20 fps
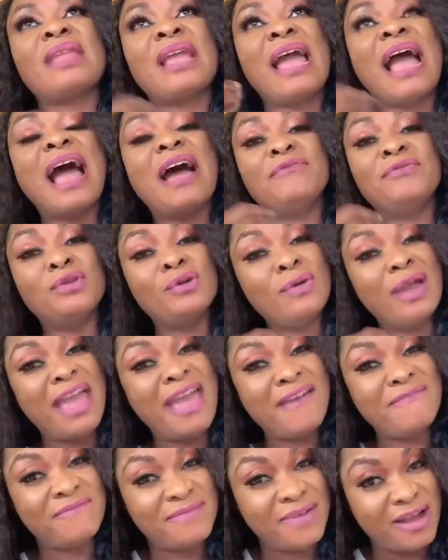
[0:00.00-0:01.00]
Have you
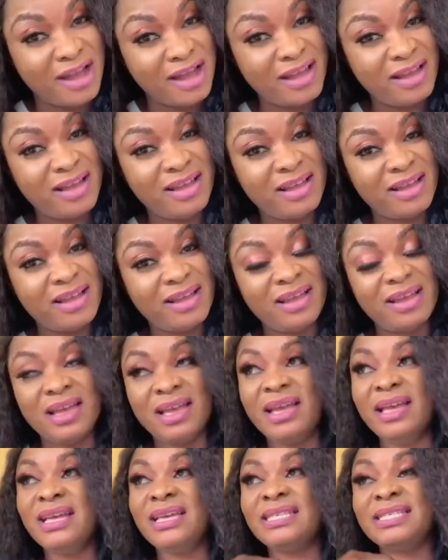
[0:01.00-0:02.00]
ever
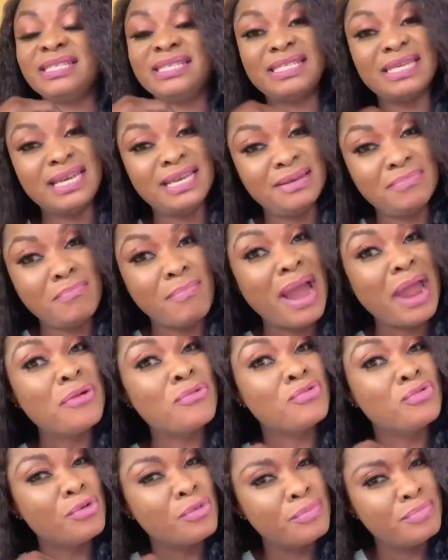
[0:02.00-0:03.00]
seen my
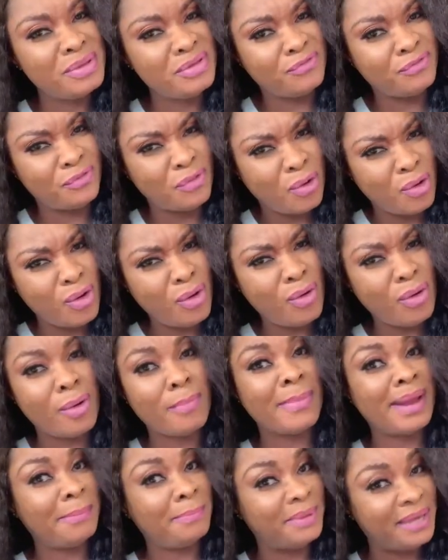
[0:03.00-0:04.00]
room before
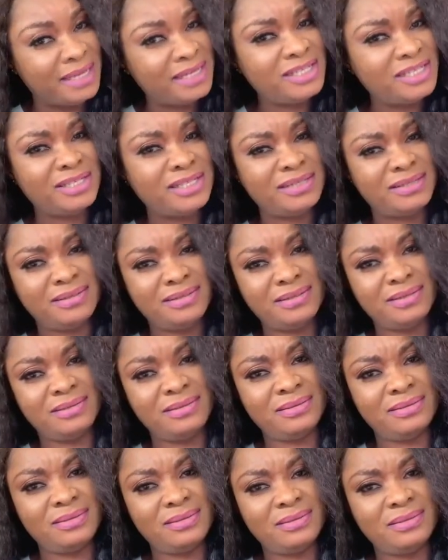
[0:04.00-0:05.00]
on my page?
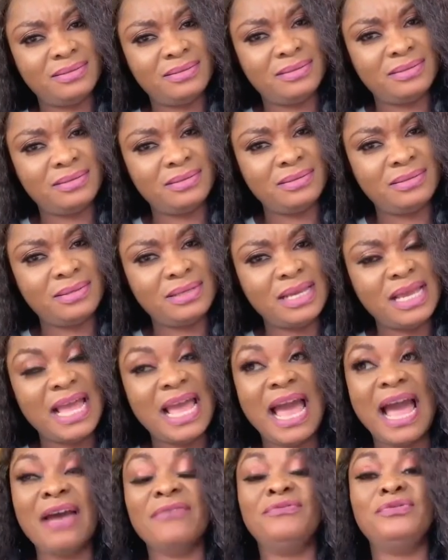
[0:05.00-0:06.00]

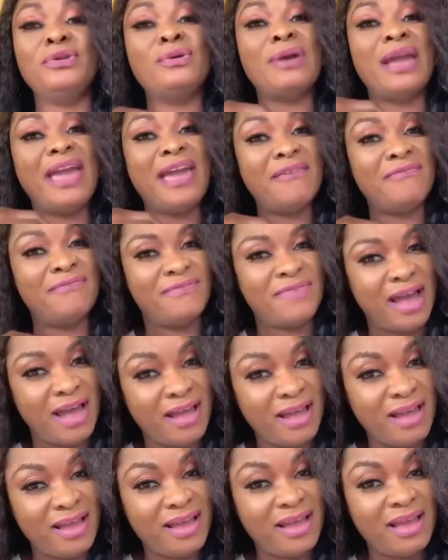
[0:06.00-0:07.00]
Have you ever
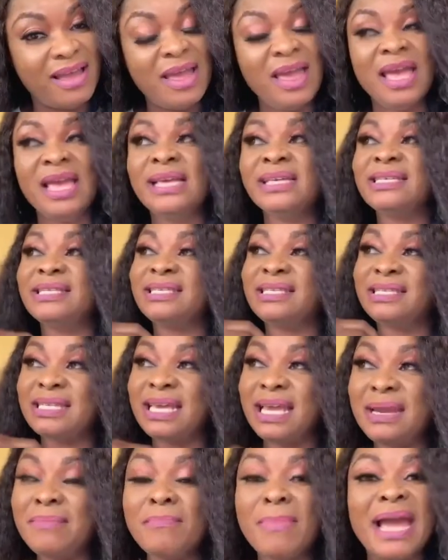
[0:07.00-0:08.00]

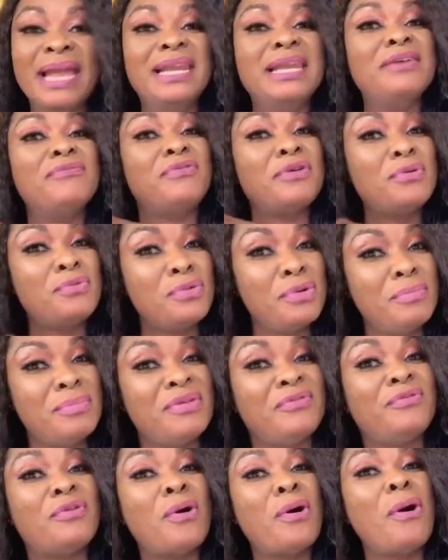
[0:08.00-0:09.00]
seen my living room
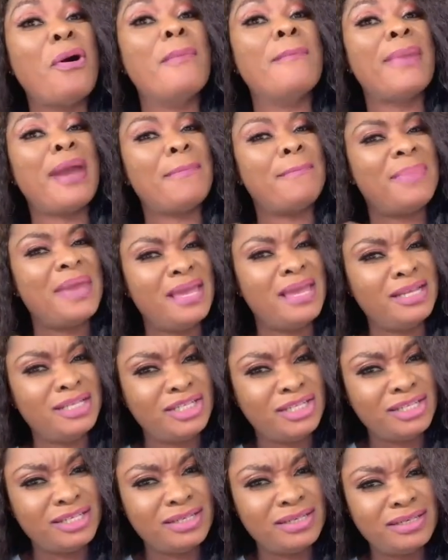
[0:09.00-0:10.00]
before on my
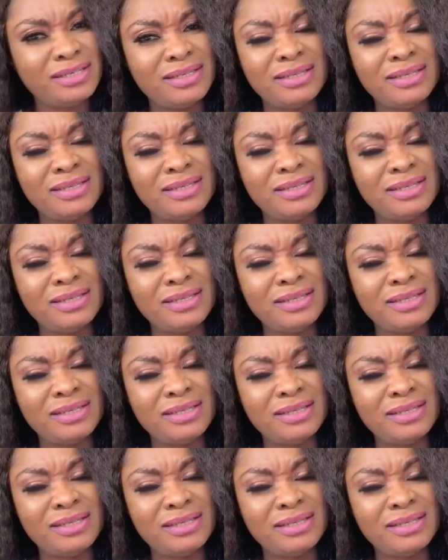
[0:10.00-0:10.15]
page?